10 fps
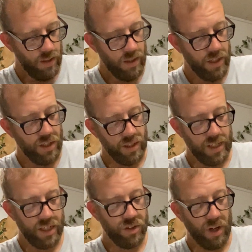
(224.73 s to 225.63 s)
Then you're going to
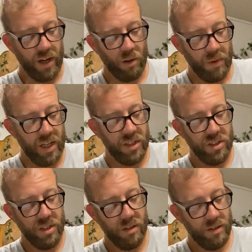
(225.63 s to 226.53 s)
take your triangle
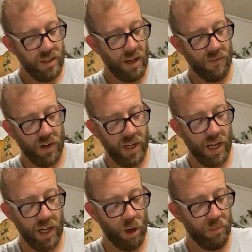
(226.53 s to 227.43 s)
bandage. I've already
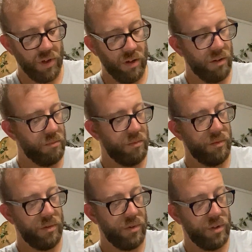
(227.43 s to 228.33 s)
got it opened up,
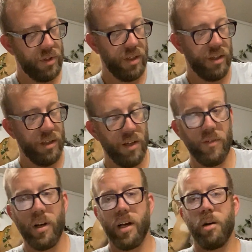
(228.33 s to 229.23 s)
even
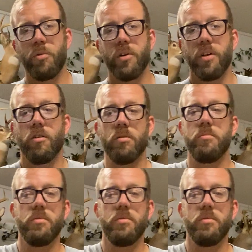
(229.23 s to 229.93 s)
though I got a broken arm.